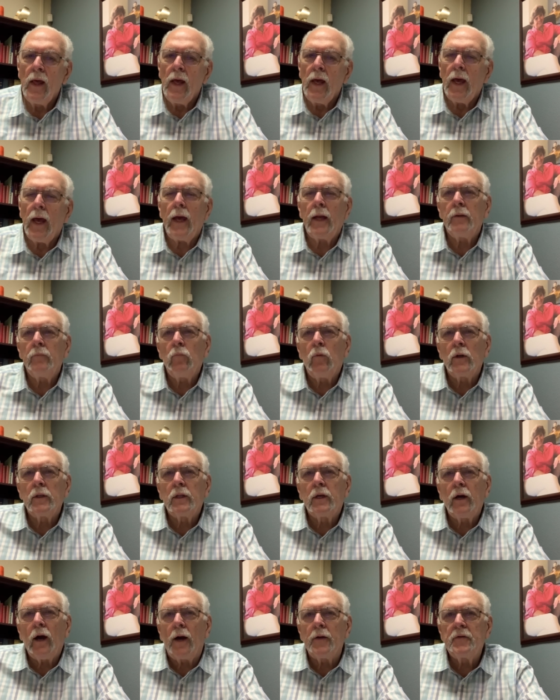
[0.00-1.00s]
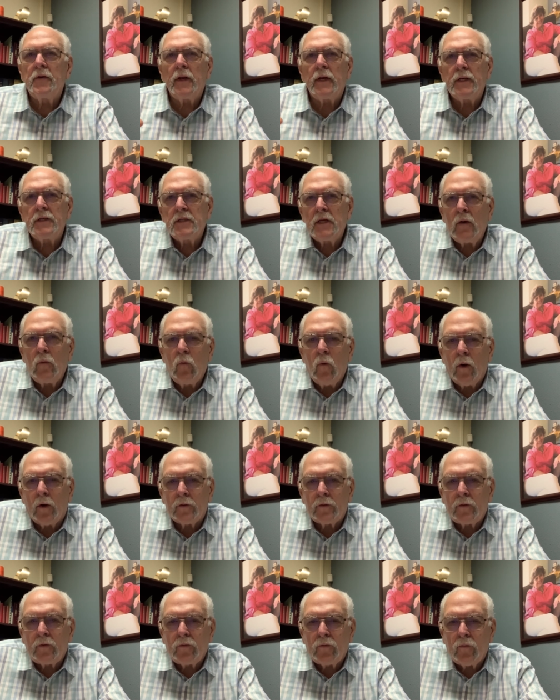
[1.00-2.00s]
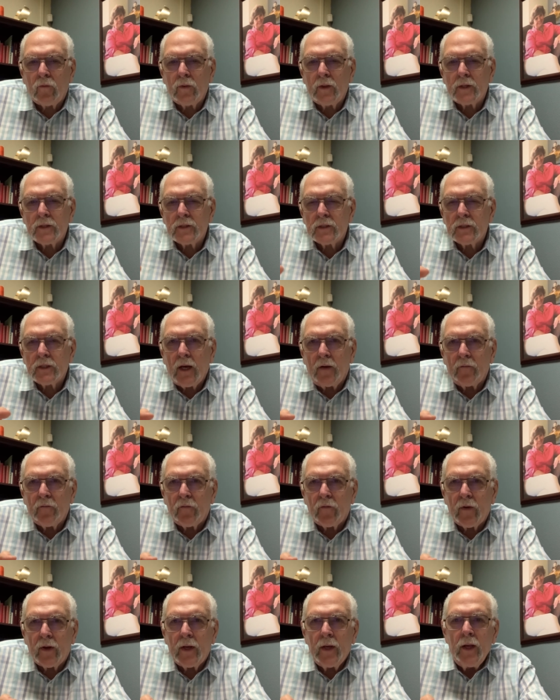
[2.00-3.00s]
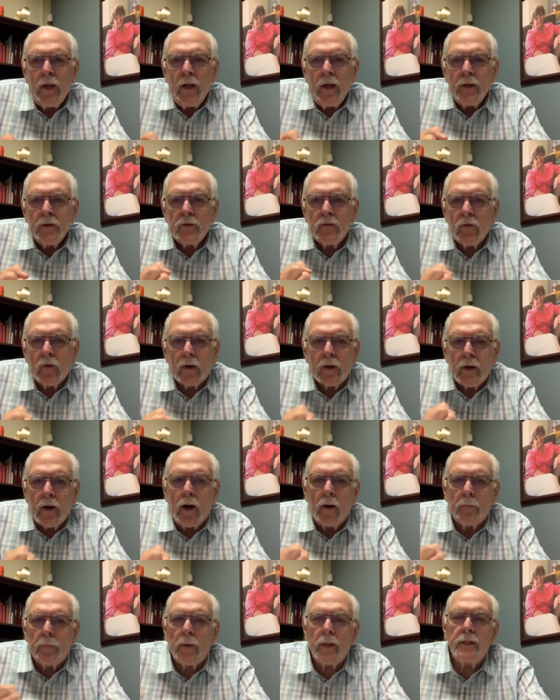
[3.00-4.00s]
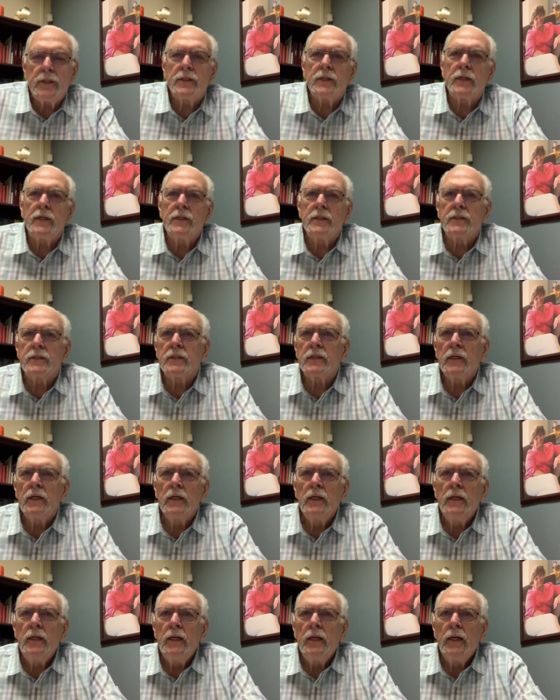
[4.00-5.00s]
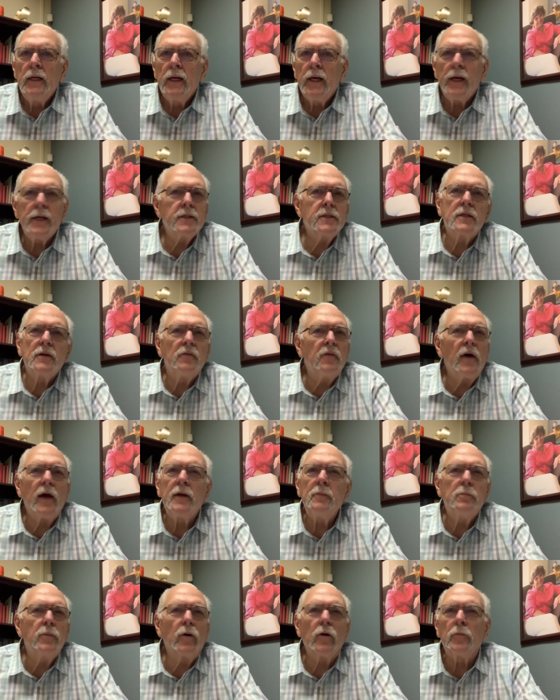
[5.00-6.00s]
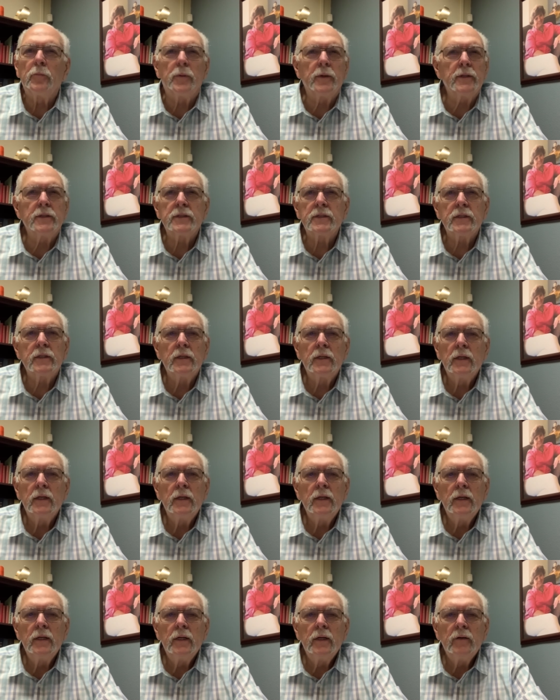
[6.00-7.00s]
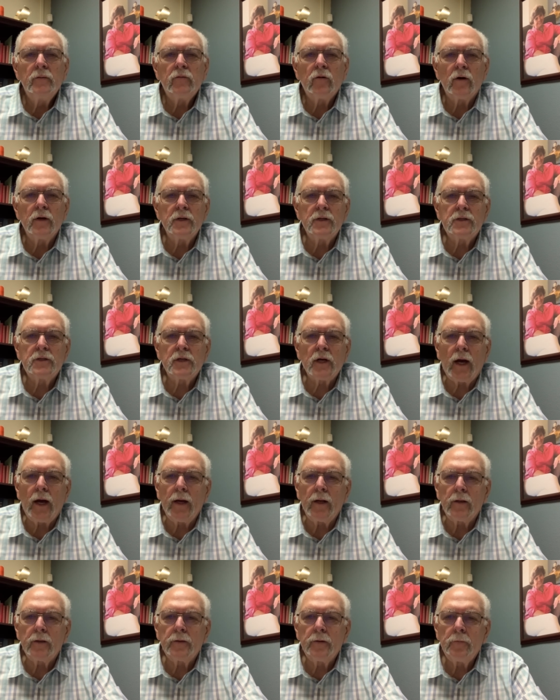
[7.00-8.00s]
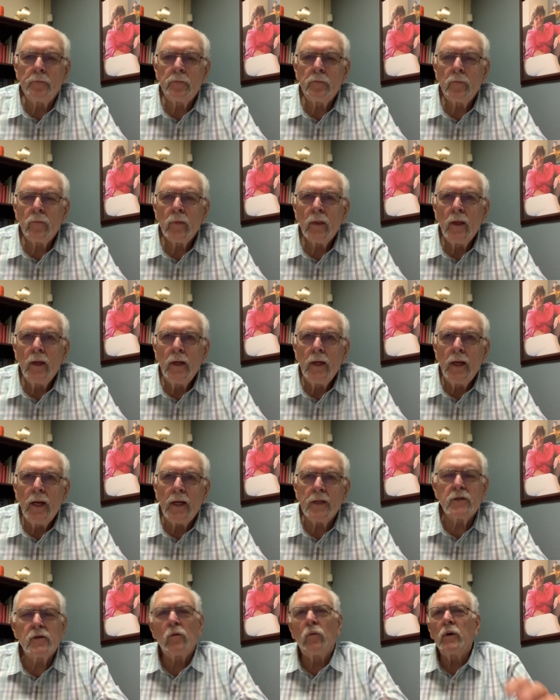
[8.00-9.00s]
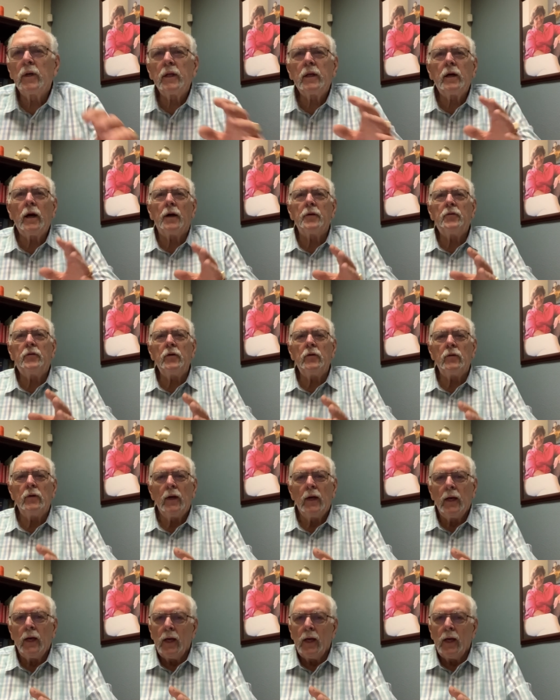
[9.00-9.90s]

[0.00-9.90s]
And what God did is he worked through the suffering to accomplish his, his divine purpose for his child. And so what did God do?